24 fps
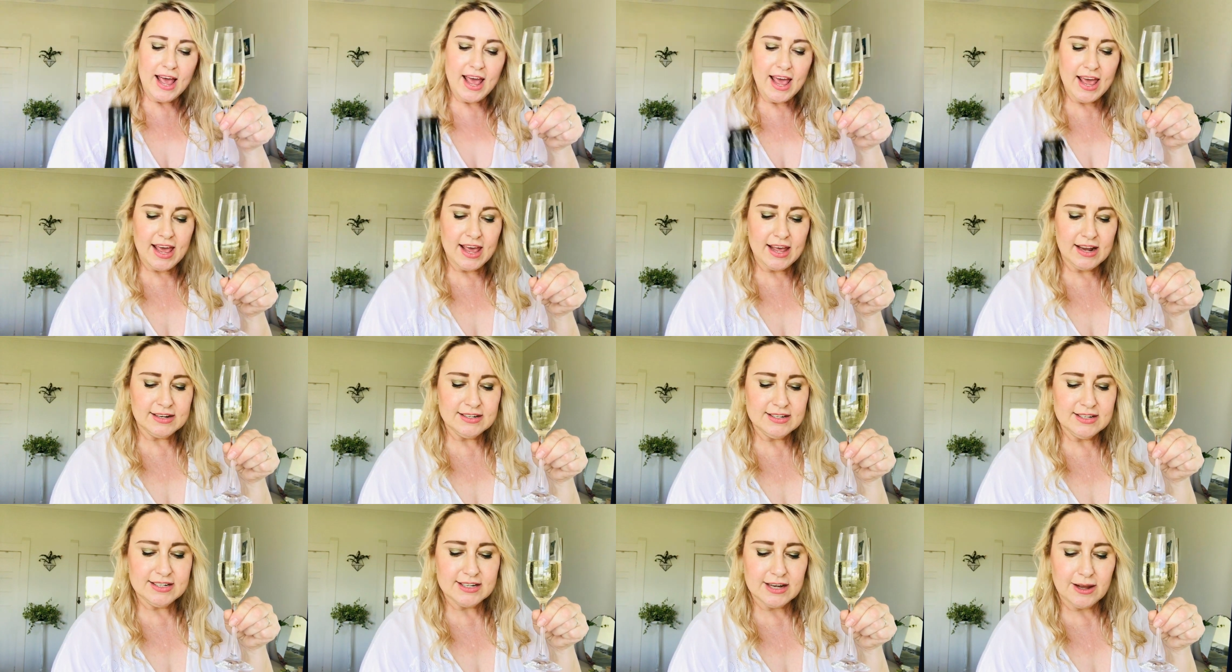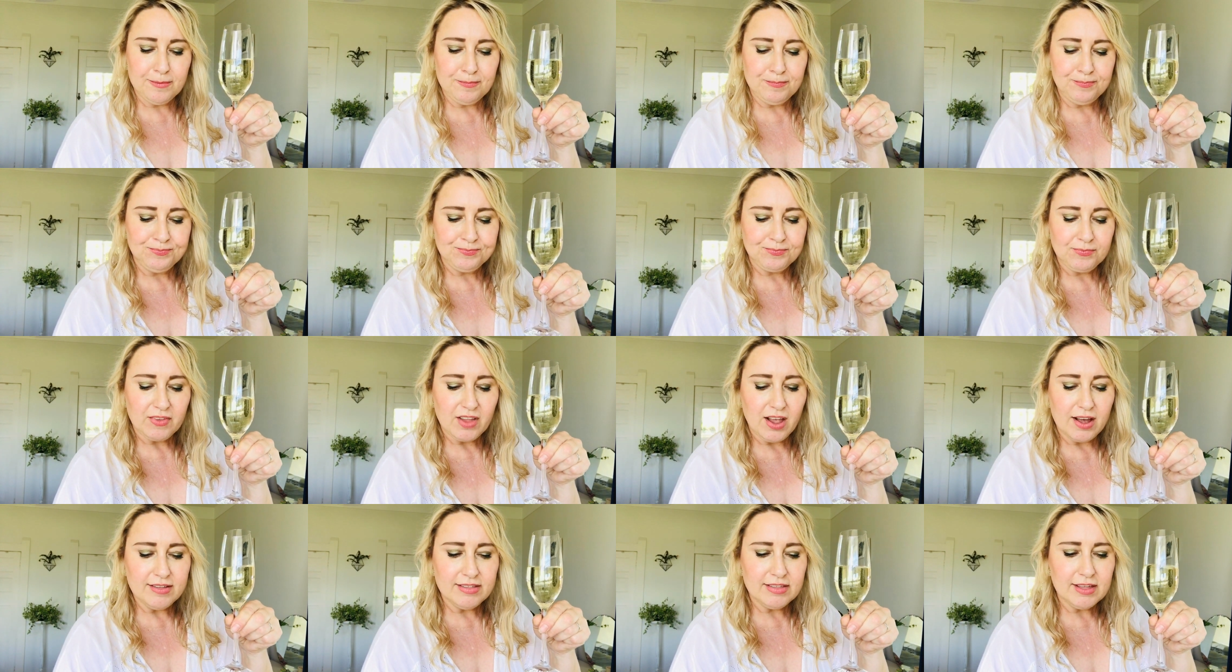and
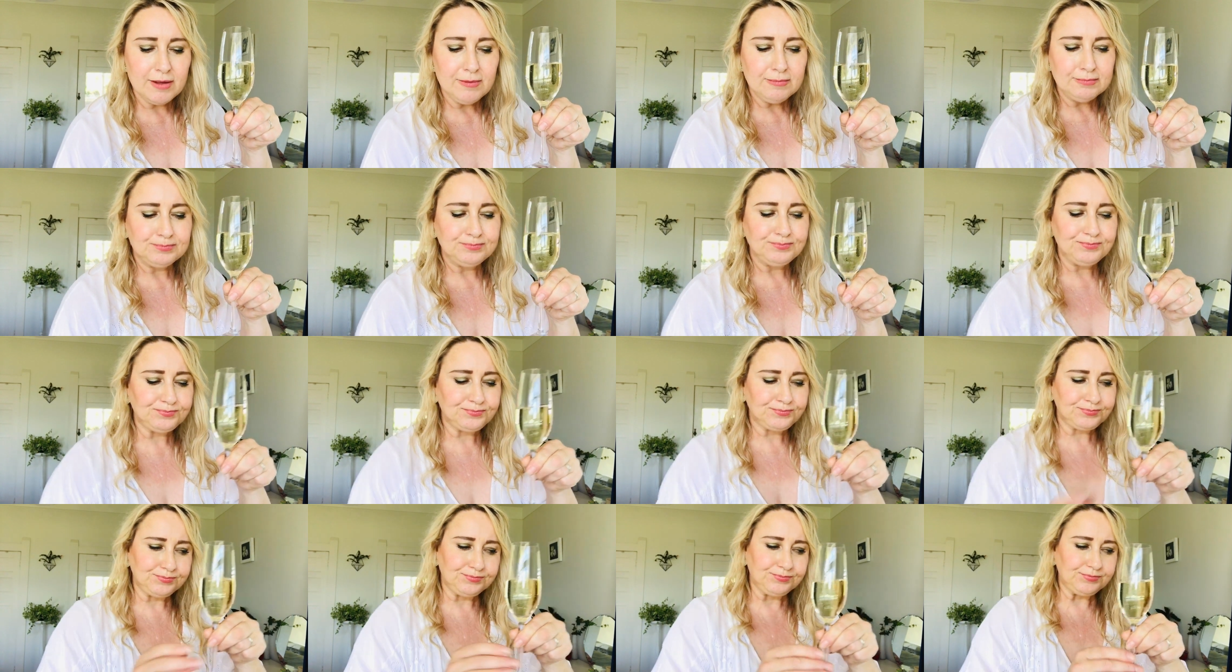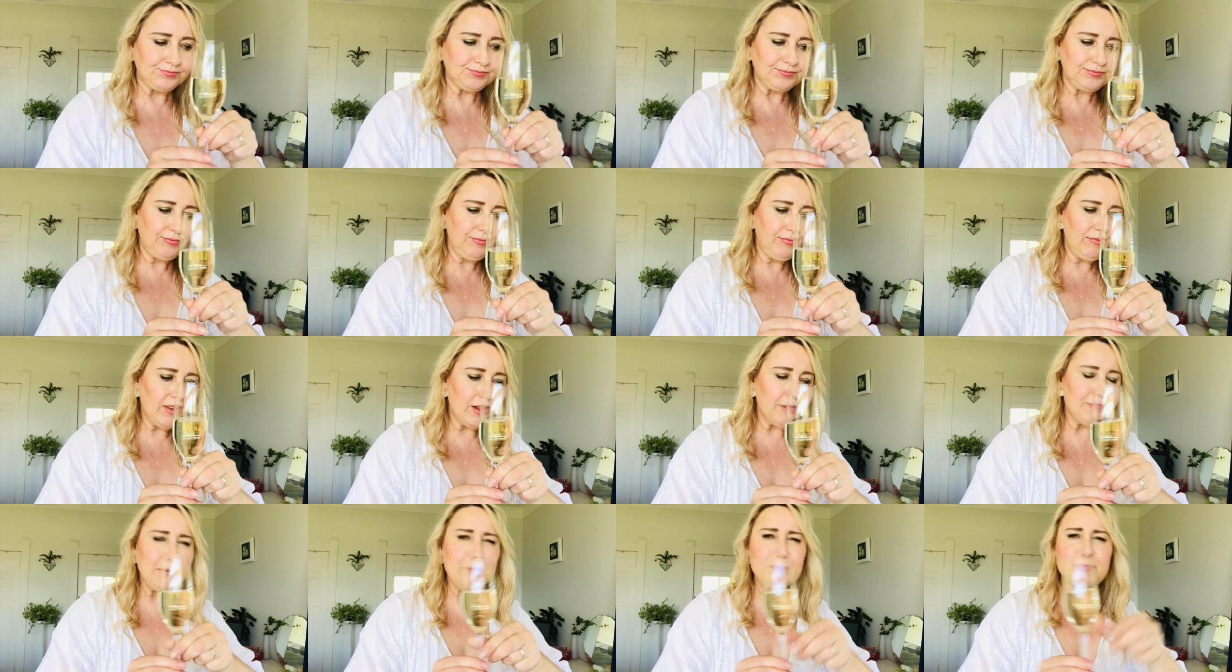I think
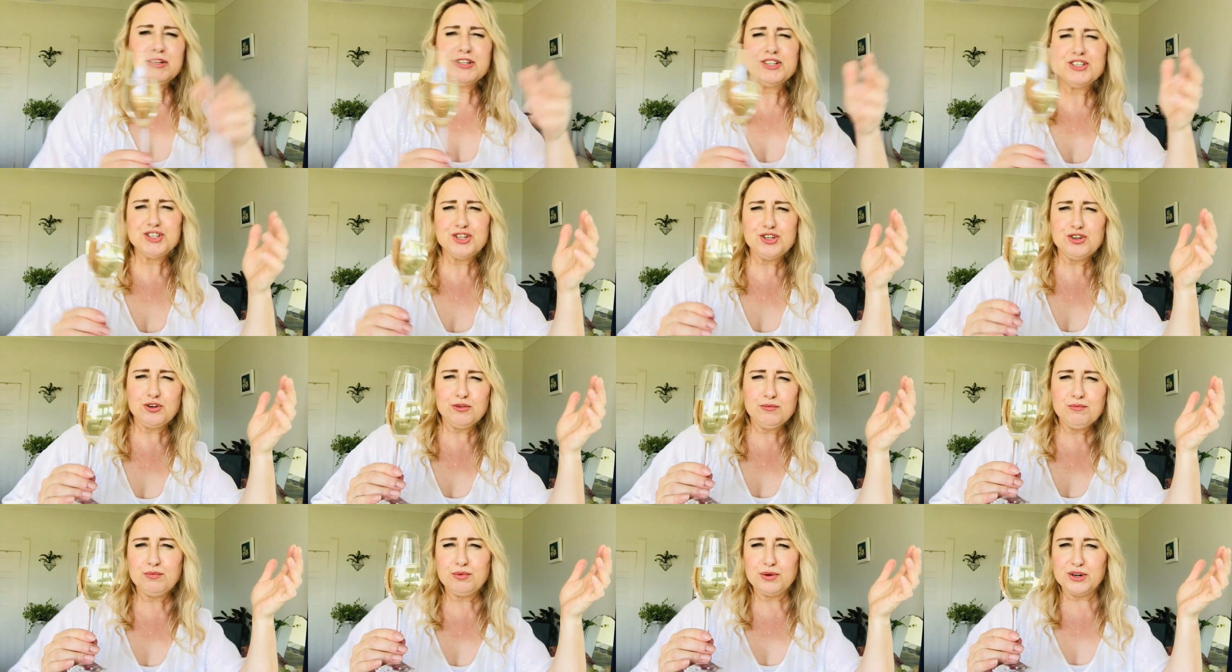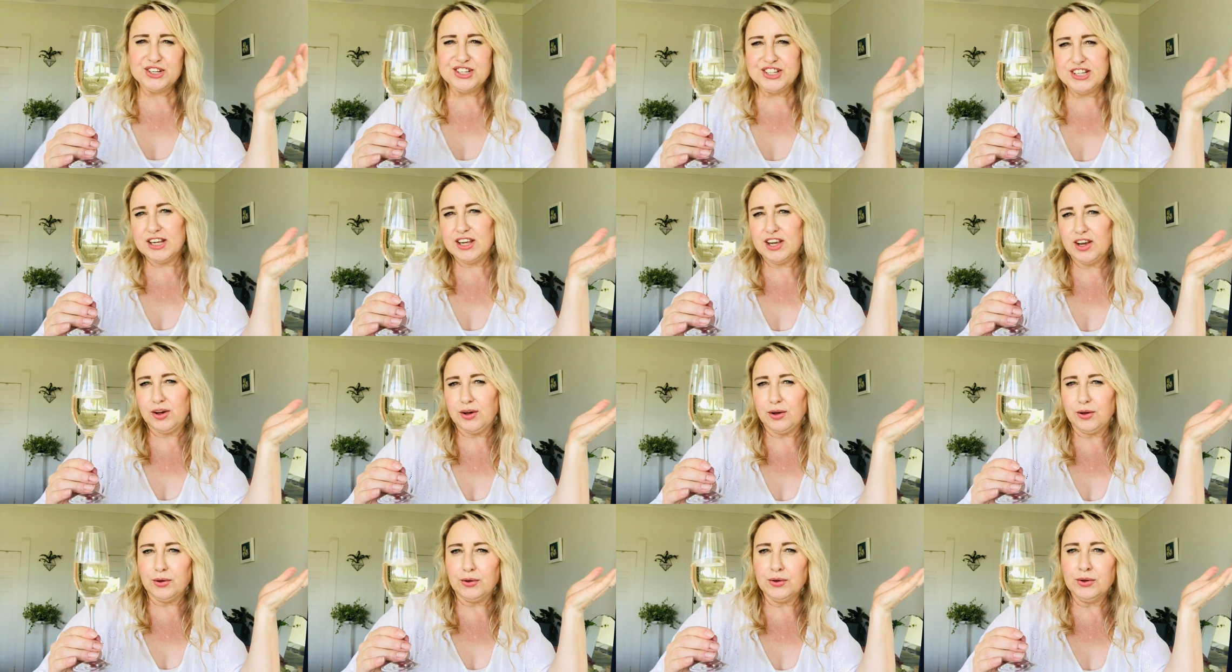people assume
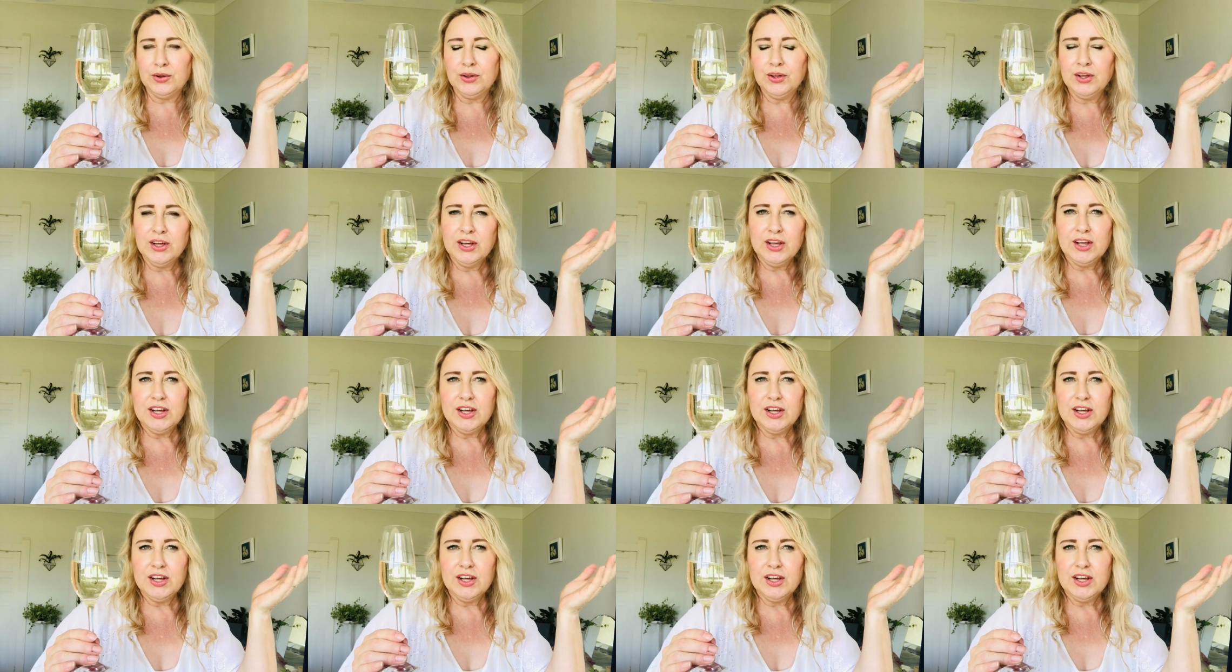Prosecco